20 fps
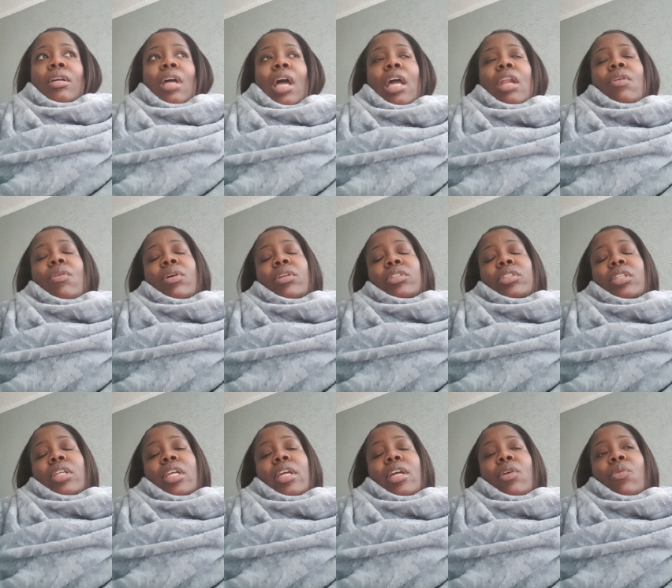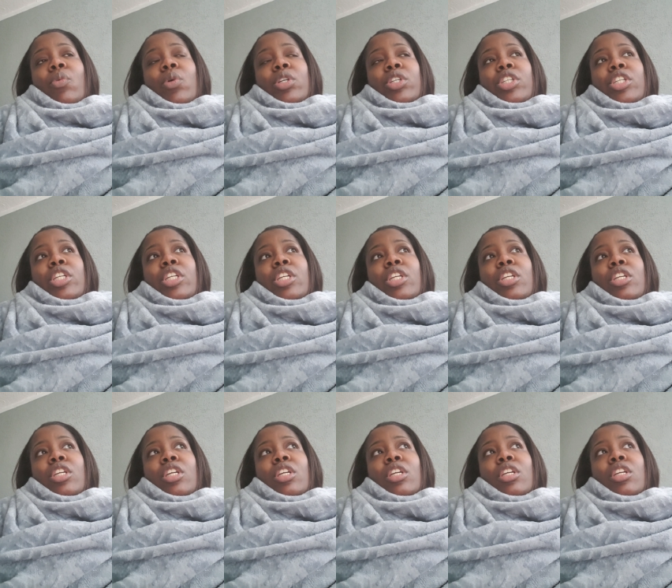i don't understand what
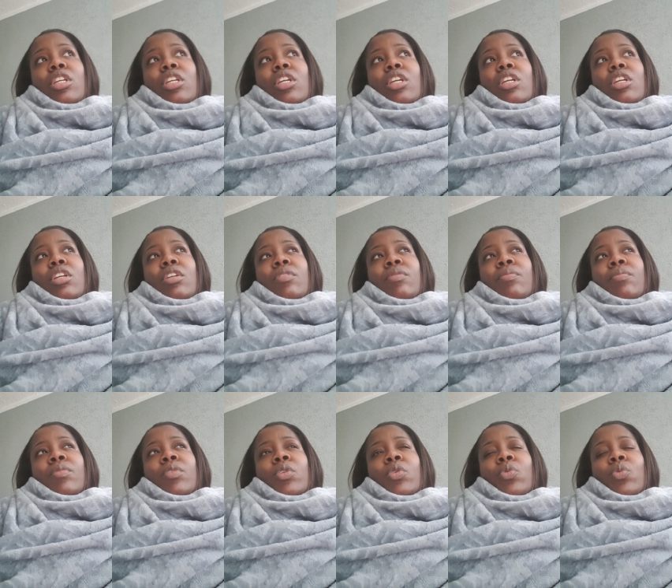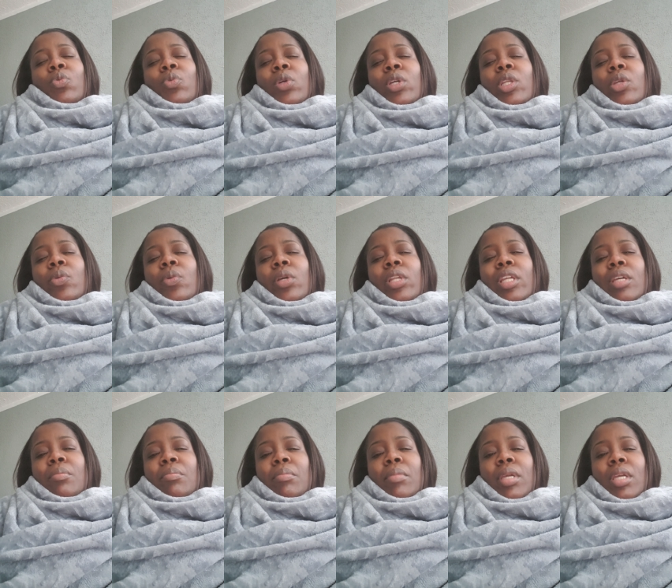she really
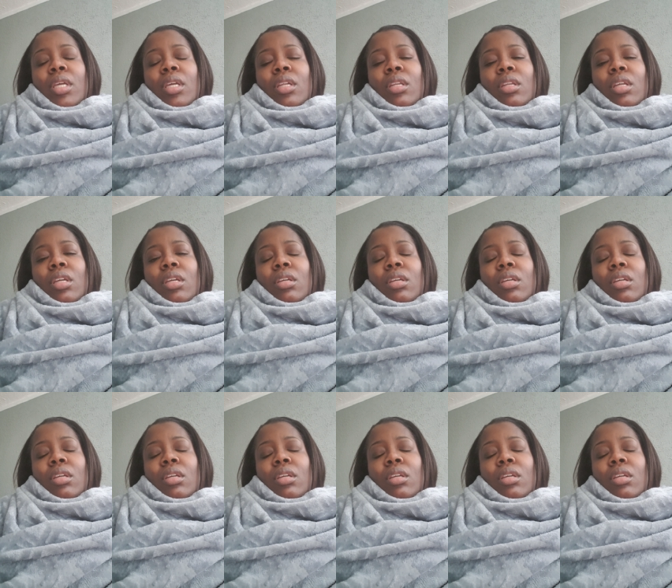really meant